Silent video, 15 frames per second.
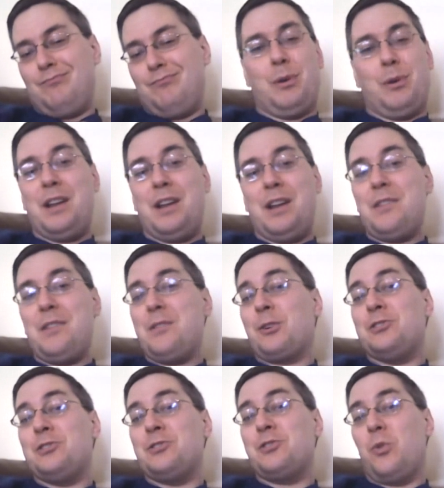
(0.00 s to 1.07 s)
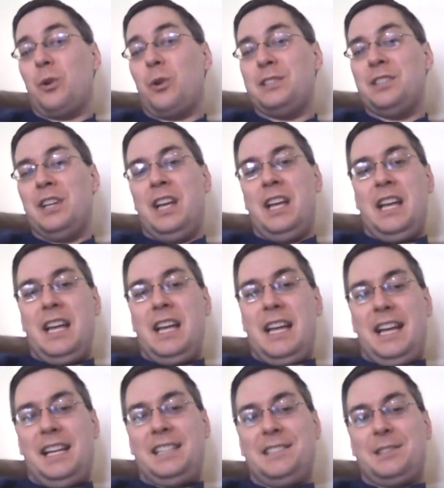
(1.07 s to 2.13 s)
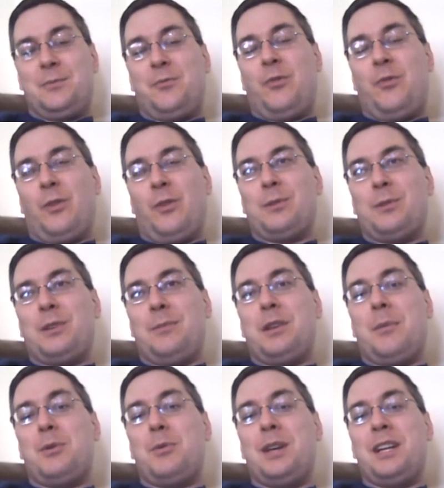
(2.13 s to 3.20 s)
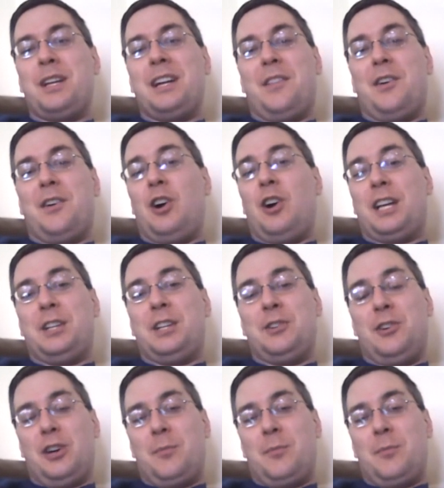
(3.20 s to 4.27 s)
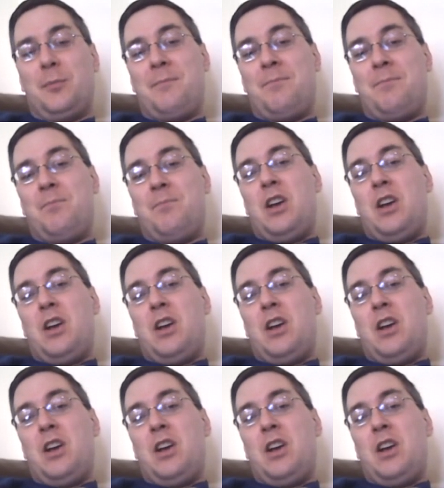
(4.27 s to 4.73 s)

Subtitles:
but they're good stories, is this former WWE guy, the Honky Tonk Man.